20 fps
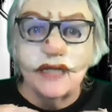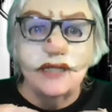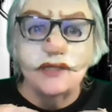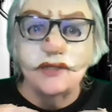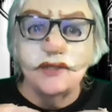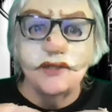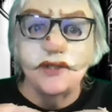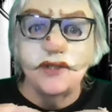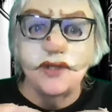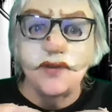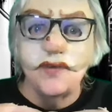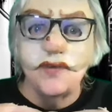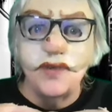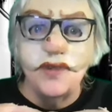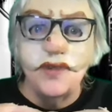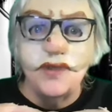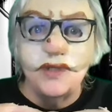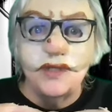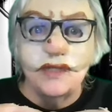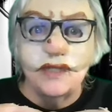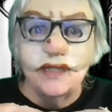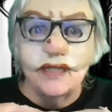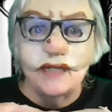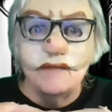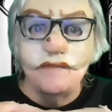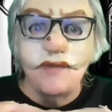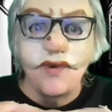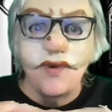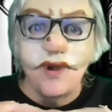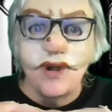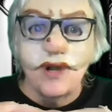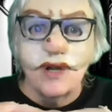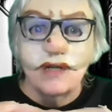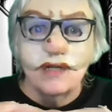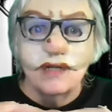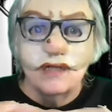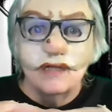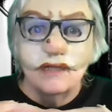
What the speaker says: I just don't use it anymore.